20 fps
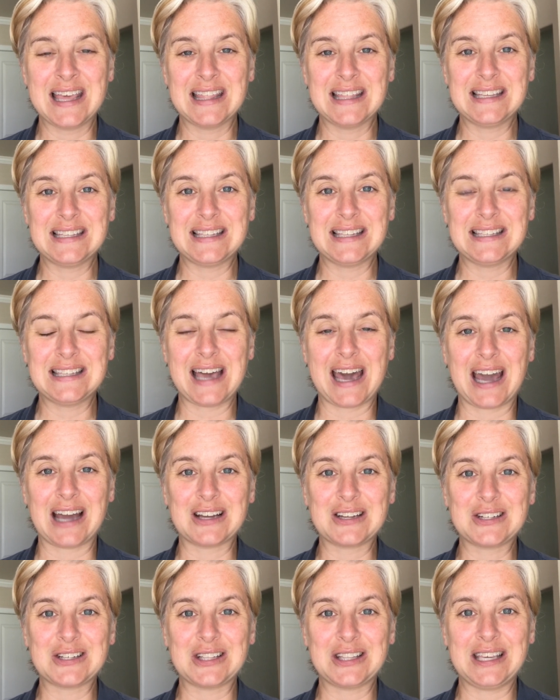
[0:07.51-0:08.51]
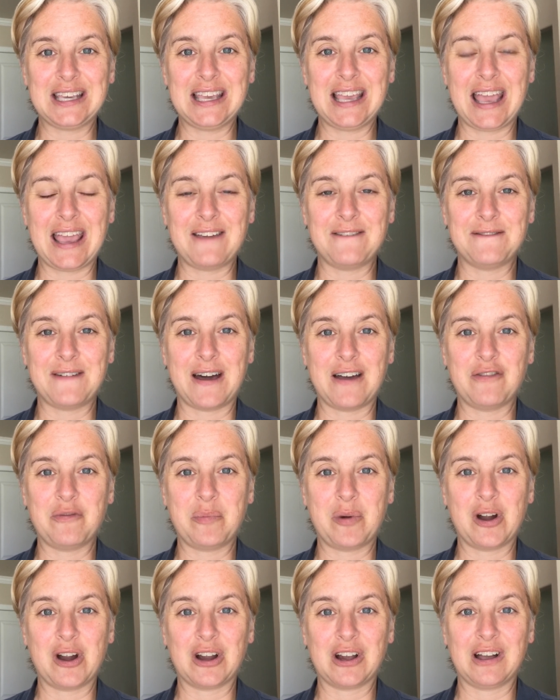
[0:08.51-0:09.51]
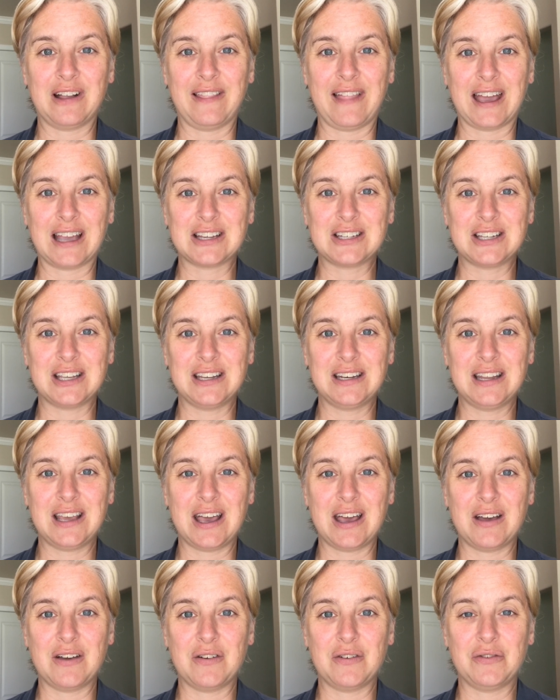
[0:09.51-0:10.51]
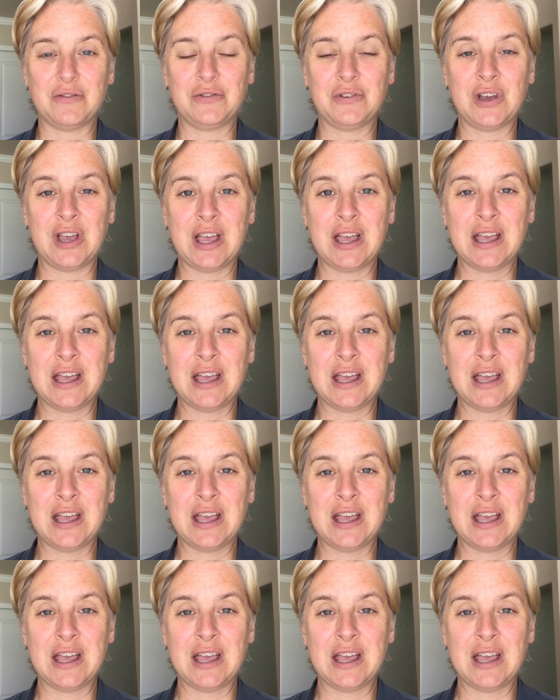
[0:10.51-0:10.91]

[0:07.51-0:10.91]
This is actually a 5-part collection of